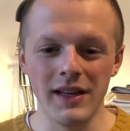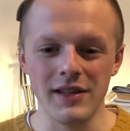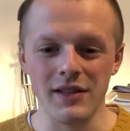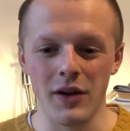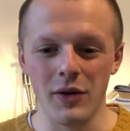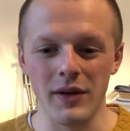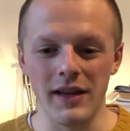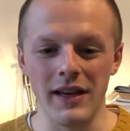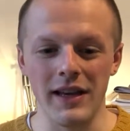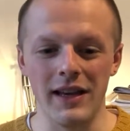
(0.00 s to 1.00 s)
So
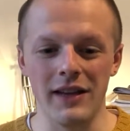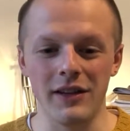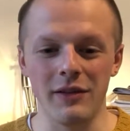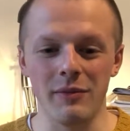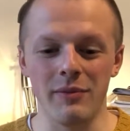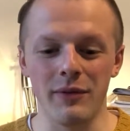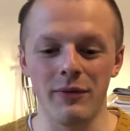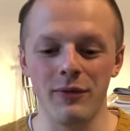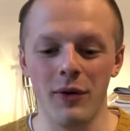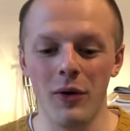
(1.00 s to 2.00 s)

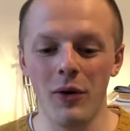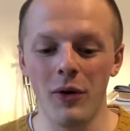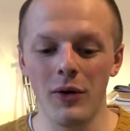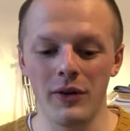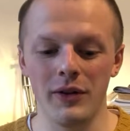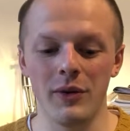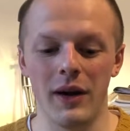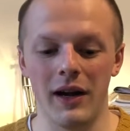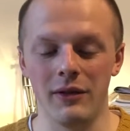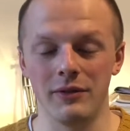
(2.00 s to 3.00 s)
before you
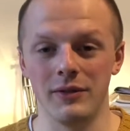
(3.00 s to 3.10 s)
have